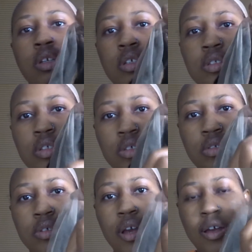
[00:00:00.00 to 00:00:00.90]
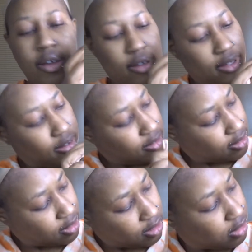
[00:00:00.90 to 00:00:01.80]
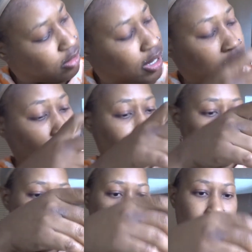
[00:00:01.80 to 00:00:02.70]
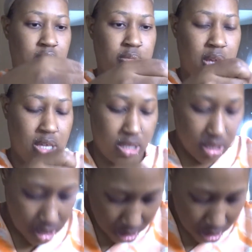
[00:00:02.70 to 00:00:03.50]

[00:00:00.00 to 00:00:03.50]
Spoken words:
So you got a little extra part of space.